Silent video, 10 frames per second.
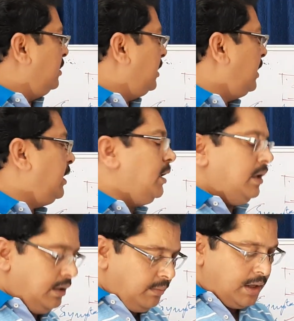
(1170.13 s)
The
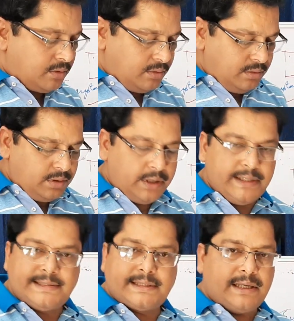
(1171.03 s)
Imaco
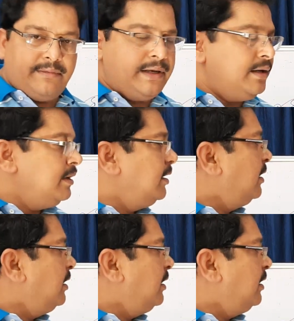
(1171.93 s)
is given,